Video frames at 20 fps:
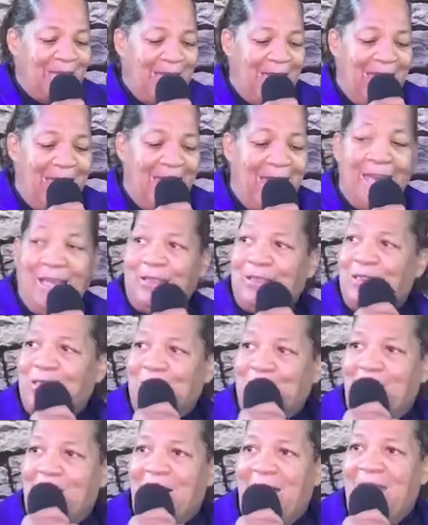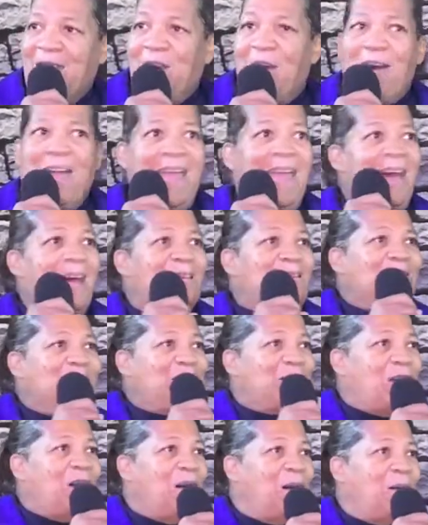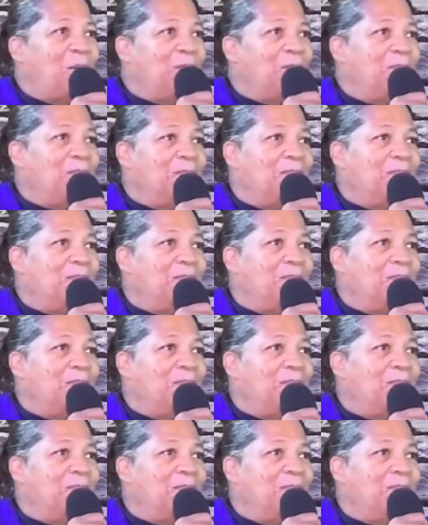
and until your answer comes.